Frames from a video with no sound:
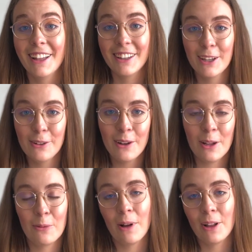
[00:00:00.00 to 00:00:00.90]
Hello
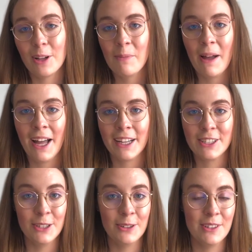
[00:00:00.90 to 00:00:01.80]
and welcome
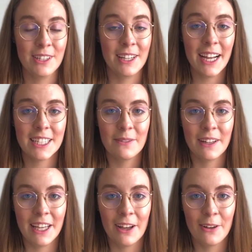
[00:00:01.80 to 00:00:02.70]
back to the next
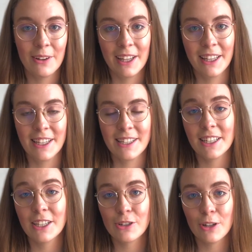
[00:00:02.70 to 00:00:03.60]
video in
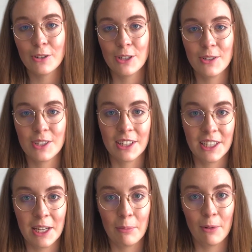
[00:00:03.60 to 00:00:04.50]
this Intro to
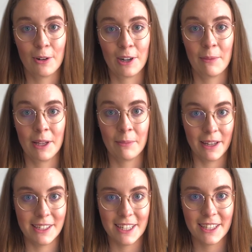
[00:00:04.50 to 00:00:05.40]
Solidity
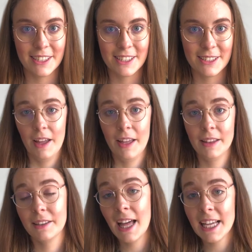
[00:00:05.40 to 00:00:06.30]
Programming Basics.
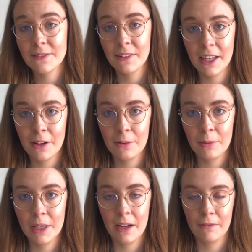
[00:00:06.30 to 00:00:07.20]
In the last video,
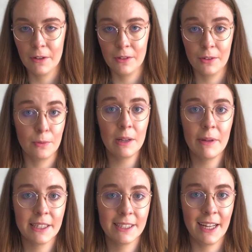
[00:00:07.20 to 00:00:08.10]
we covered the
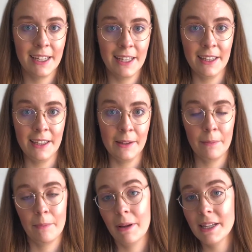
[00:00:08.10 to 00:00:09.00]
Remix
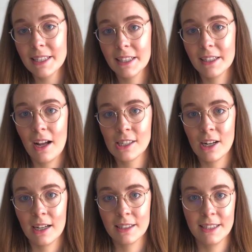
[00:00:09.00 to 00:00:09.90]
IDE, basic
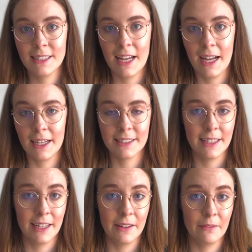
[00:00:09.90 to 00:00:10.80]
contract
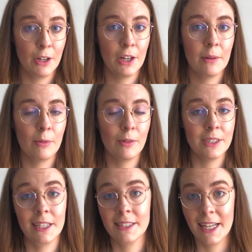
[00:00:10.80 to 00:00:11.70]
syntax, and
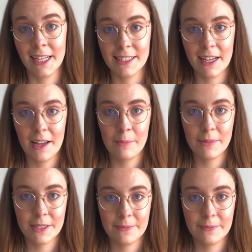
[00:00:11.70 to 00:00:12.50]
variables and data types.